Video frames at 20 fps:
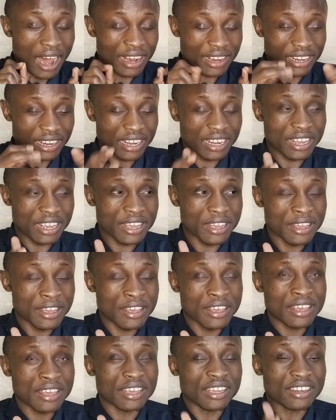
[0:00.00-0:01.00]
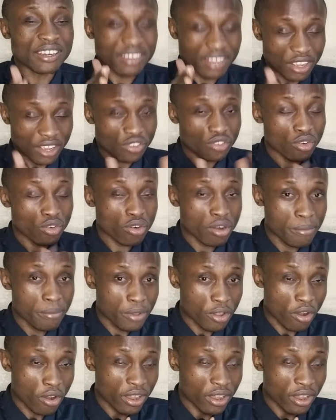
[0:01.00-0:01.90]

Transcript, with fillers: really intention will be